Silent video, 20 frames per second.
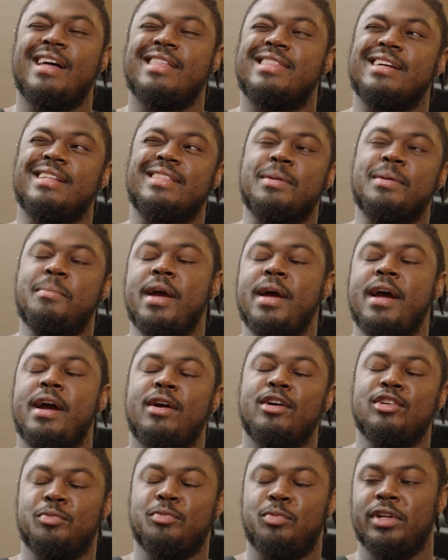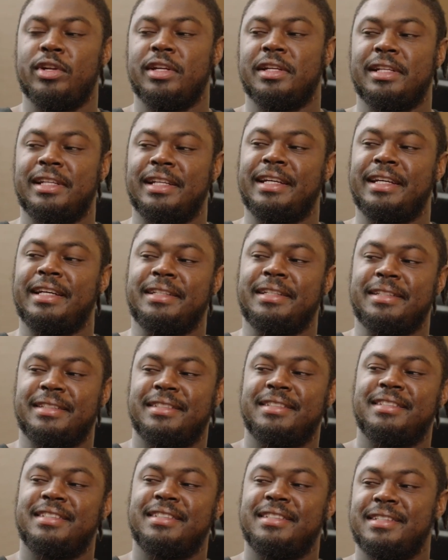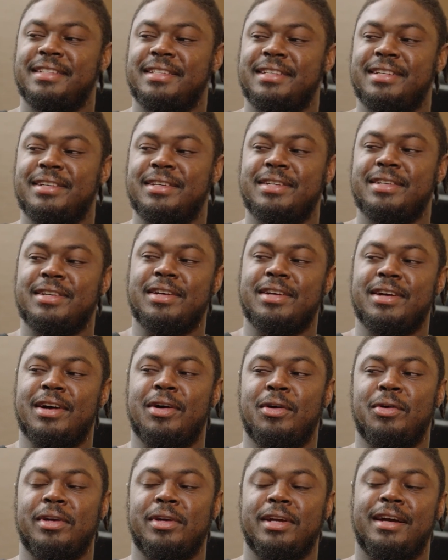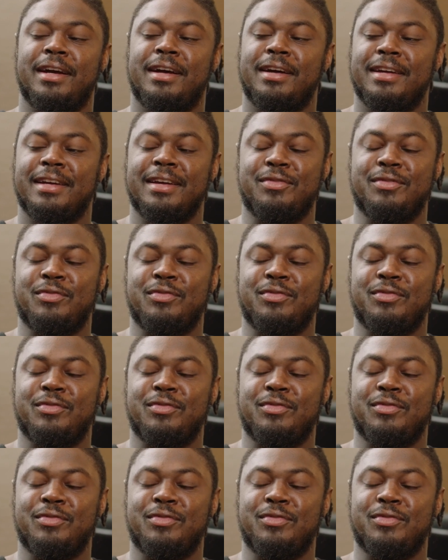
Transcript: I think the bear is pretty elite. Oh yeah.